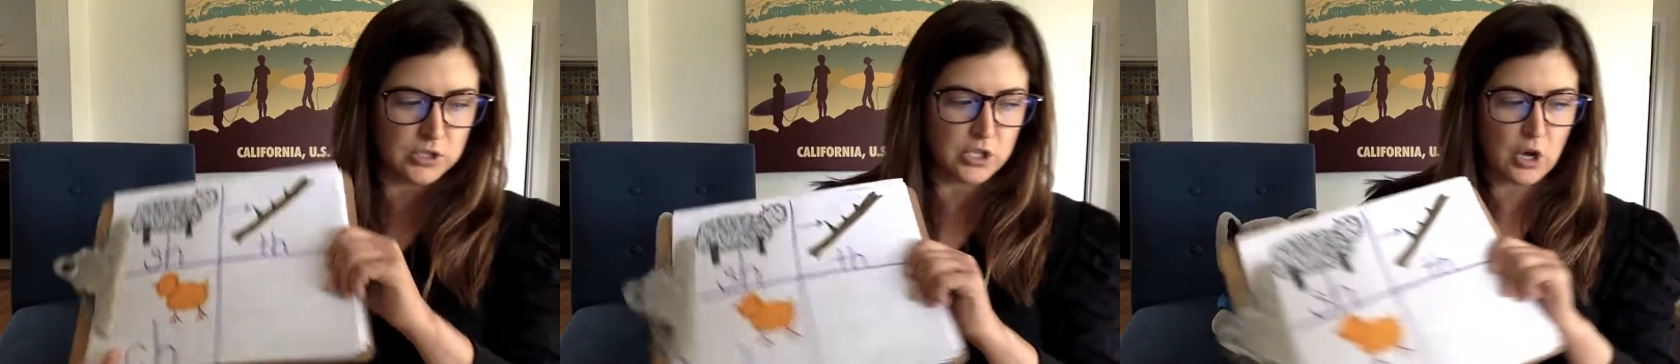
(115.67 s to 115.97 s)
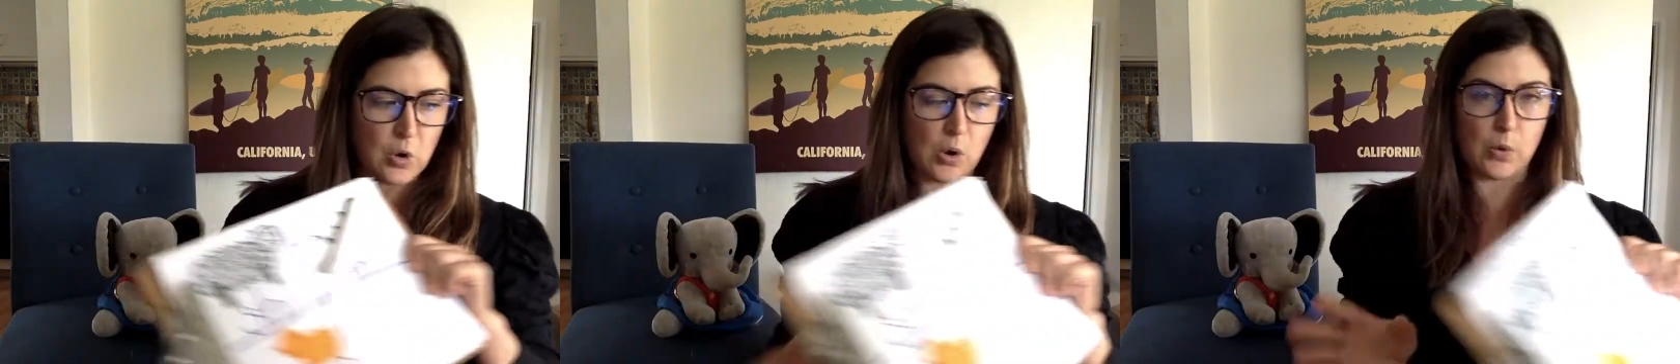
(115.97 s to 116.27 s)

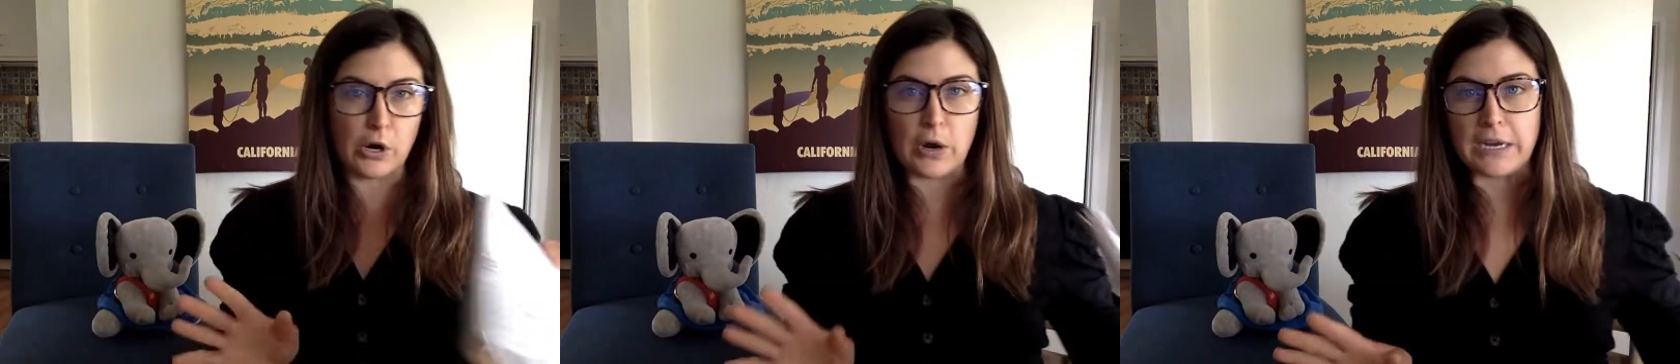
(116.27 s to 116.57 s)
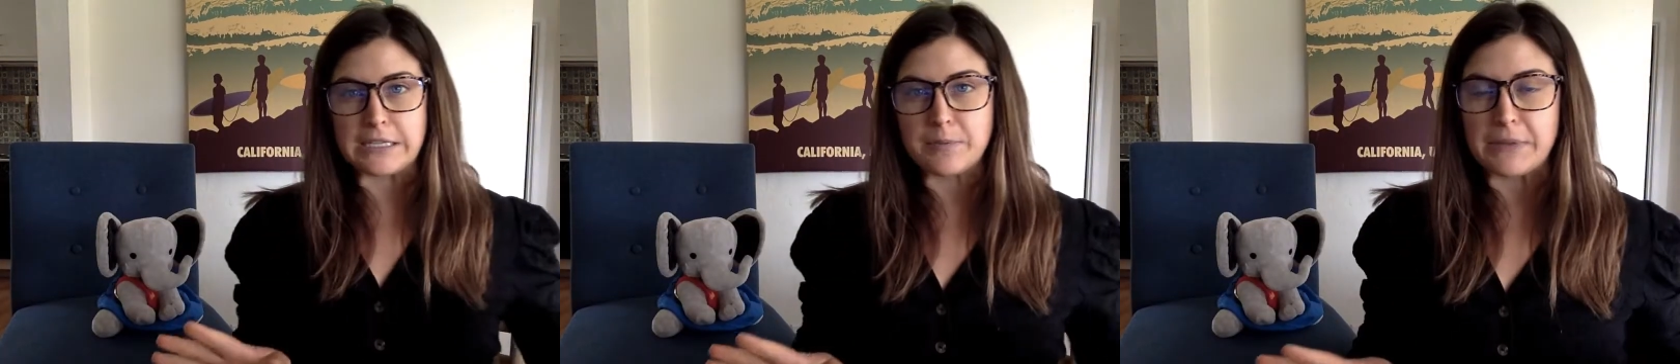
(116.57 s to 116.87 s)
So we're
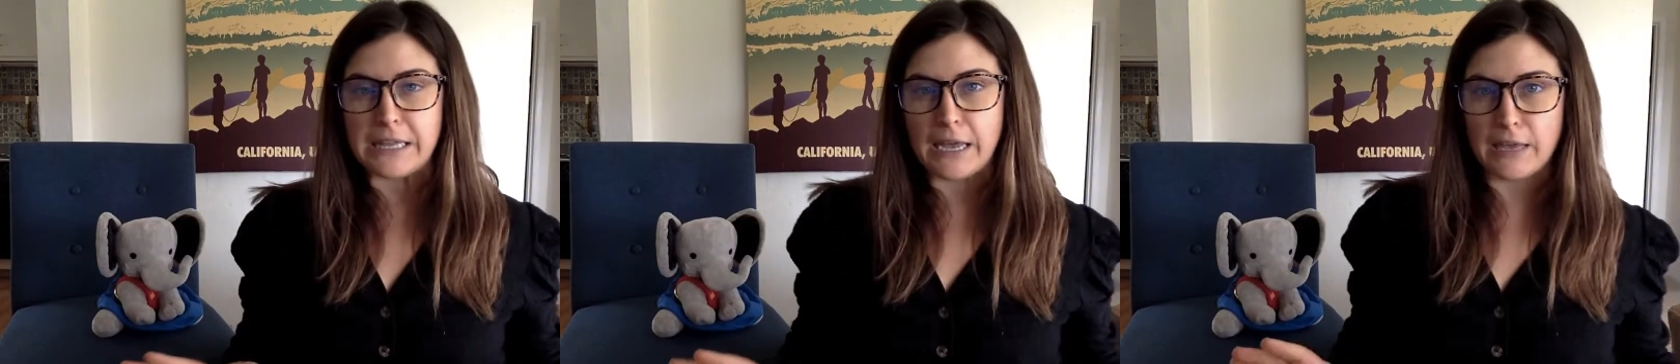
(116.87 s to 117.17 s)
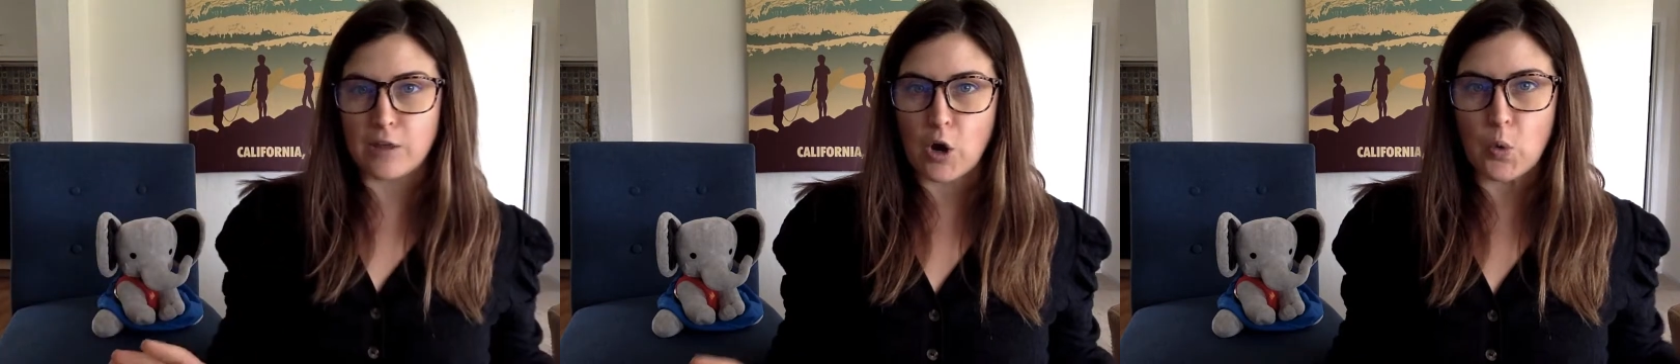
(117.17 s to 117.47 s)
going to
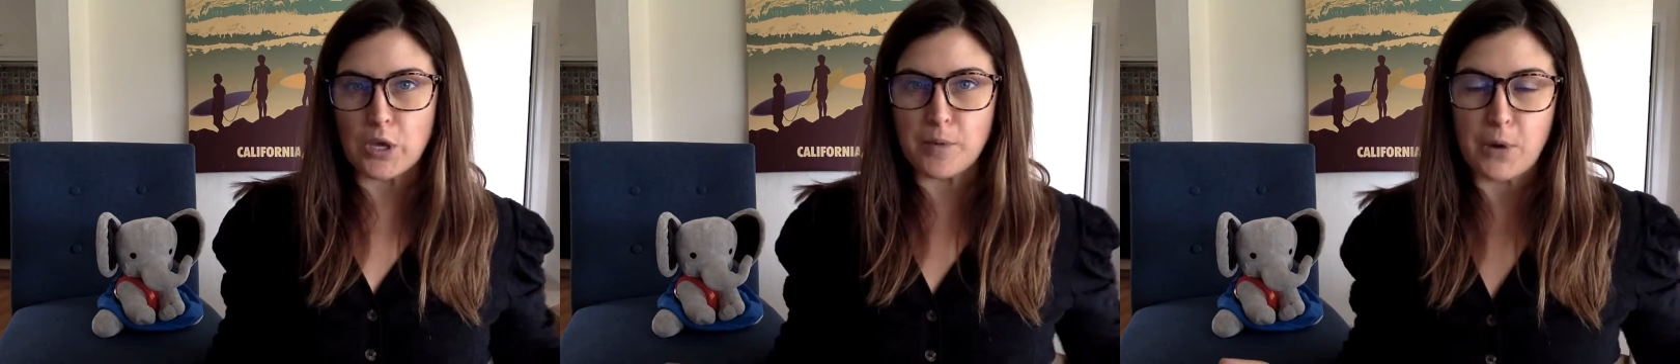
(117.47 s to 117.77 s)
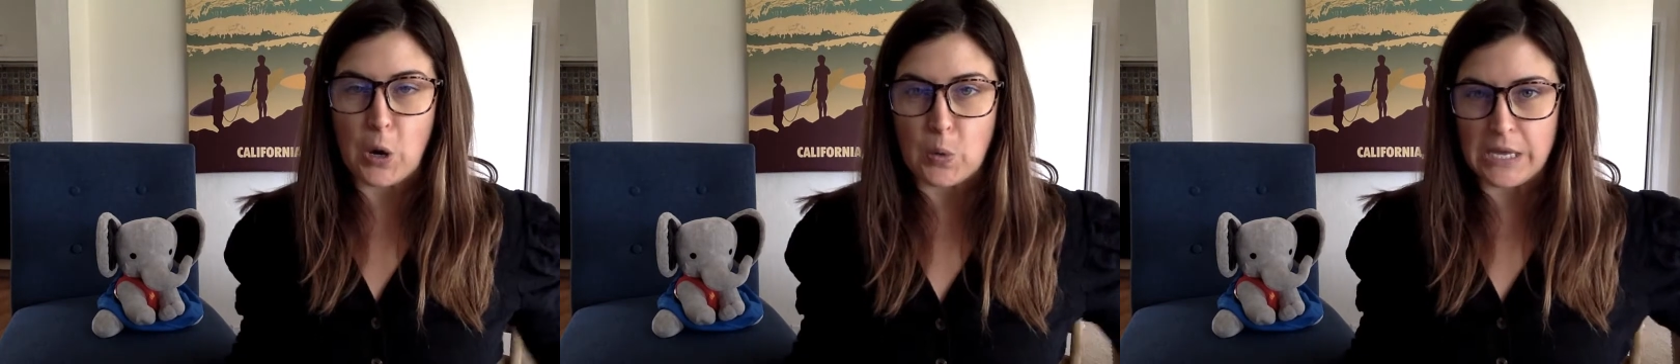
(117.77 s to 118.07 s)
play the Hokey
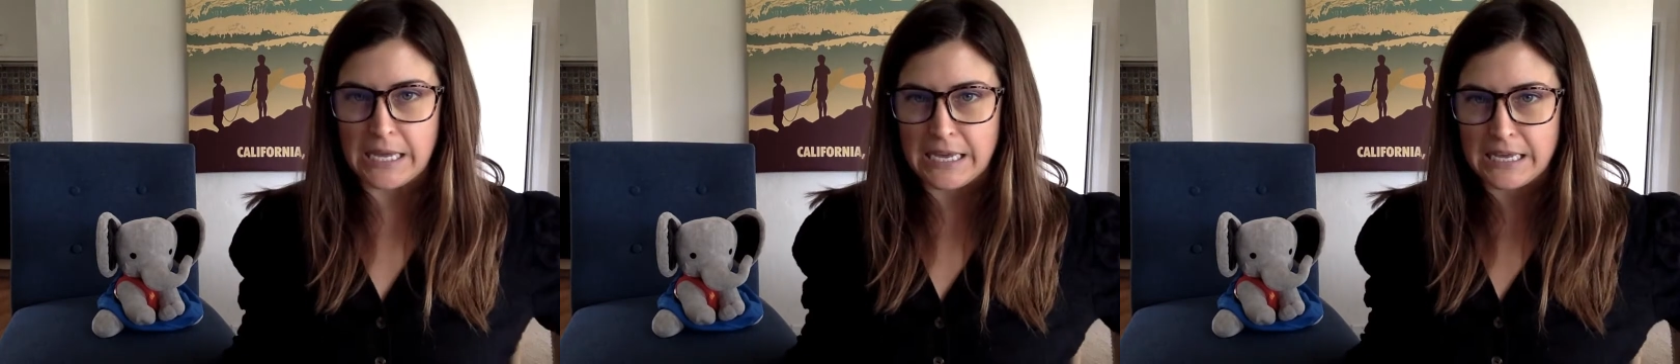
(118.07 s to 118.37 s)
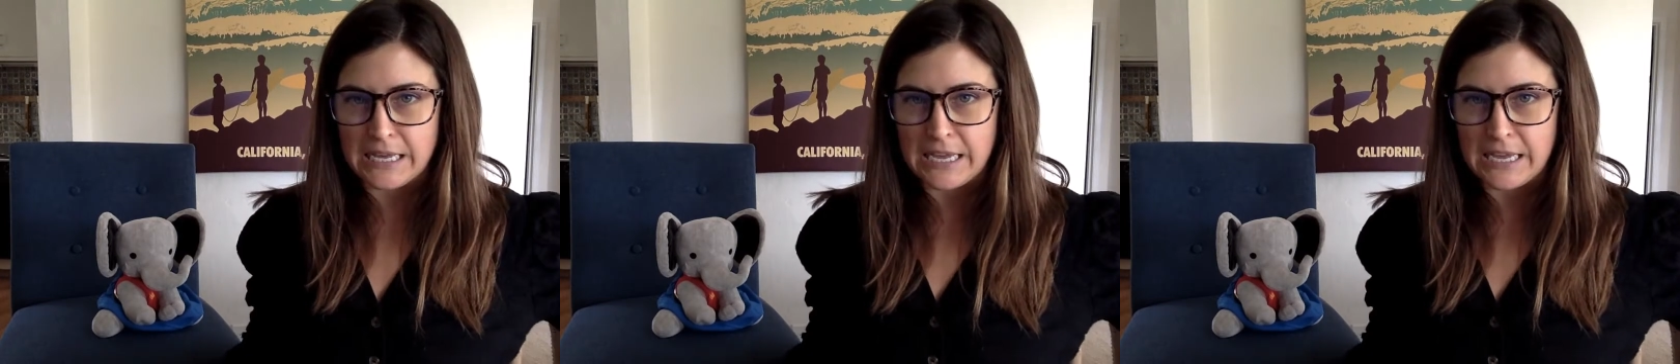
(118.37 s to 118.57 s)
Pokey,